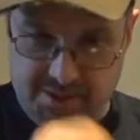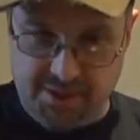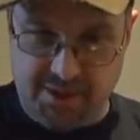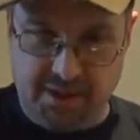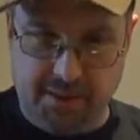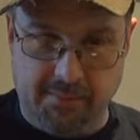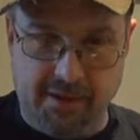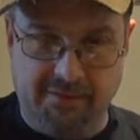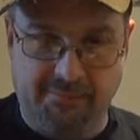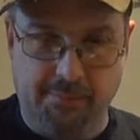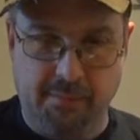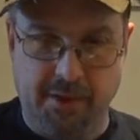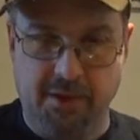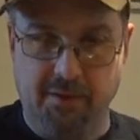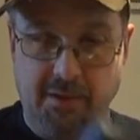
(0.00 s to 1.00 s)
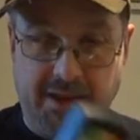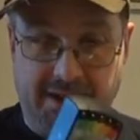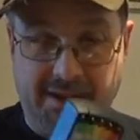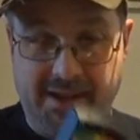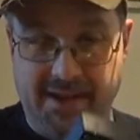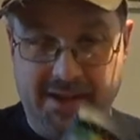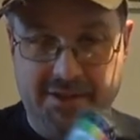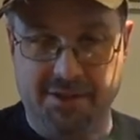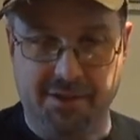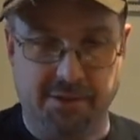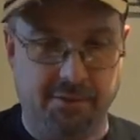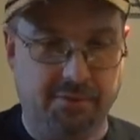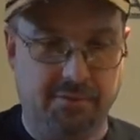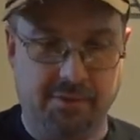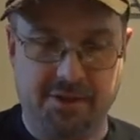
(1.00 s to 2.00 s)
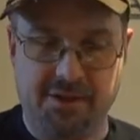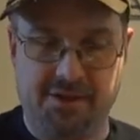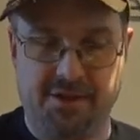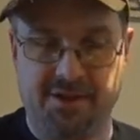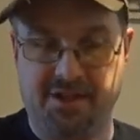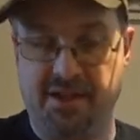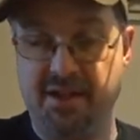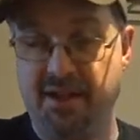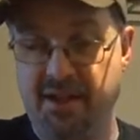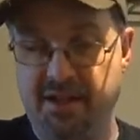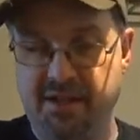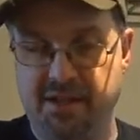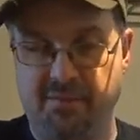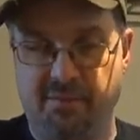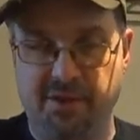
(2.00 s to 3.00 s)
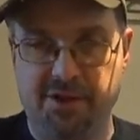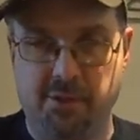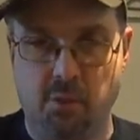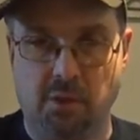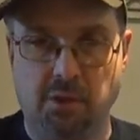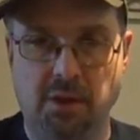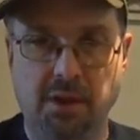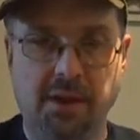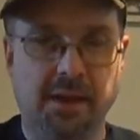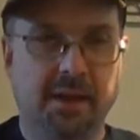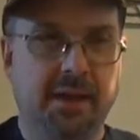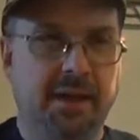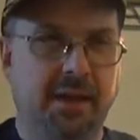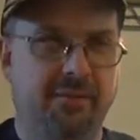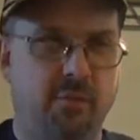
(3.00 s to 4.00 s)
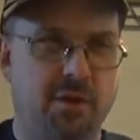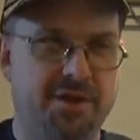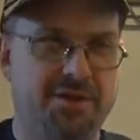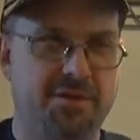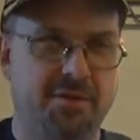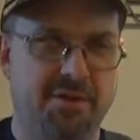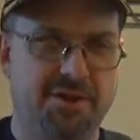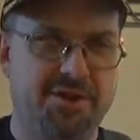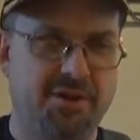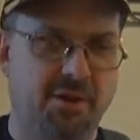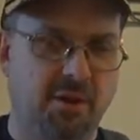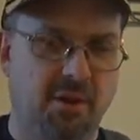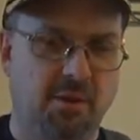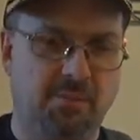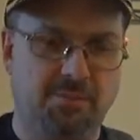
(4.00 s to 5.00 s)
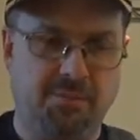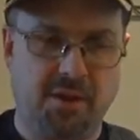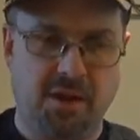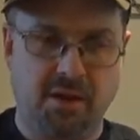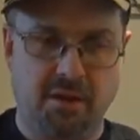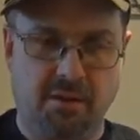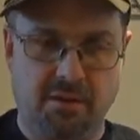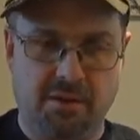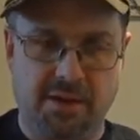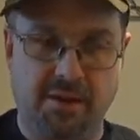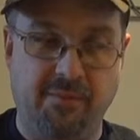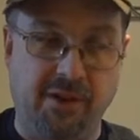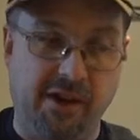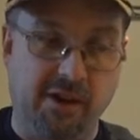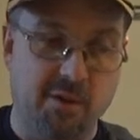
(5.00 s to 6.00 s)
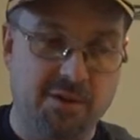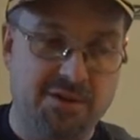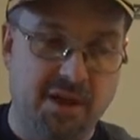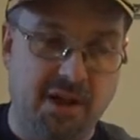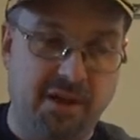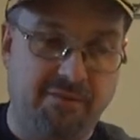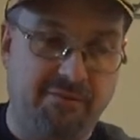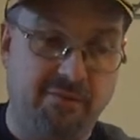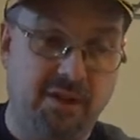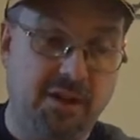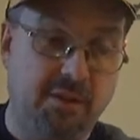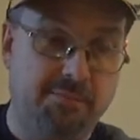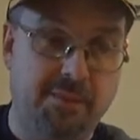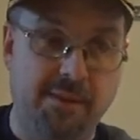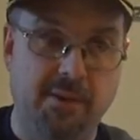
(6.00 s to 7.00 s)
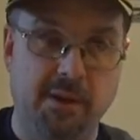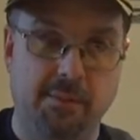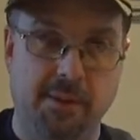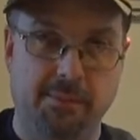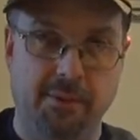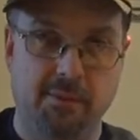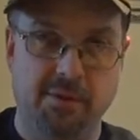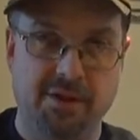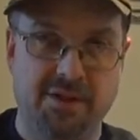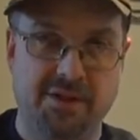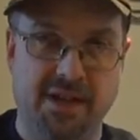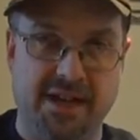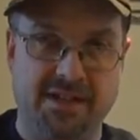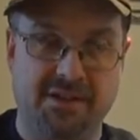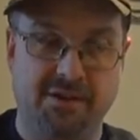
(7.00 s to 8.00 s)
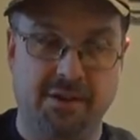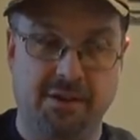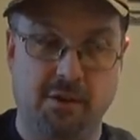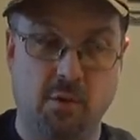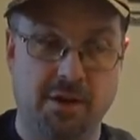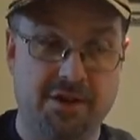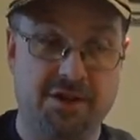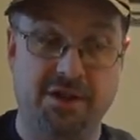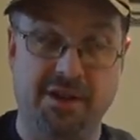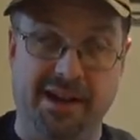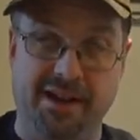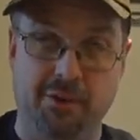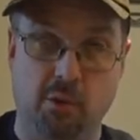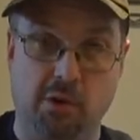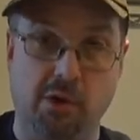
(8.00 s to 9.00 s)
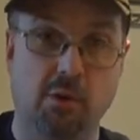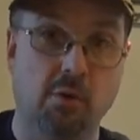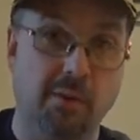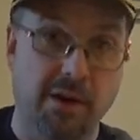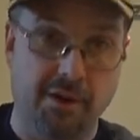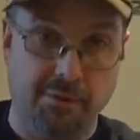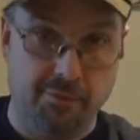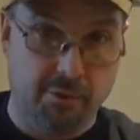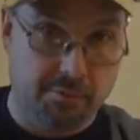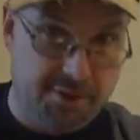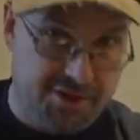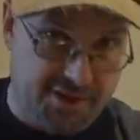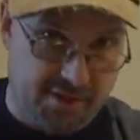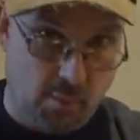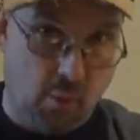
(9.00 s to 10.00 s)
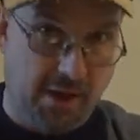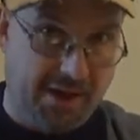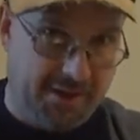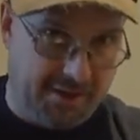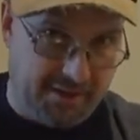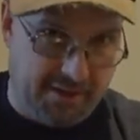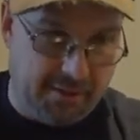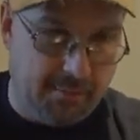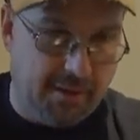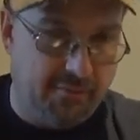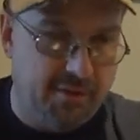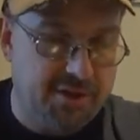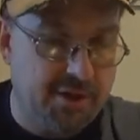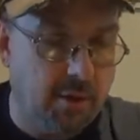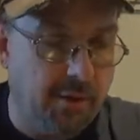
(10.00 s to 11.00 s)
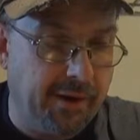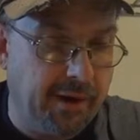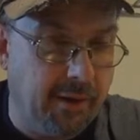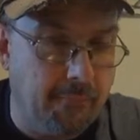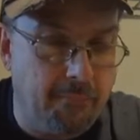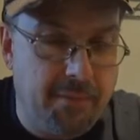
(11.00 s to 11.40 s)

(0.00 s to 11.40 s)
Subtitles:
an EMF meter like a K2, which is just an easy visual if one's doing a solo. If it goes off, well, maybe it might be a reason to ask another question and or go around the room and see why the EMF is going up.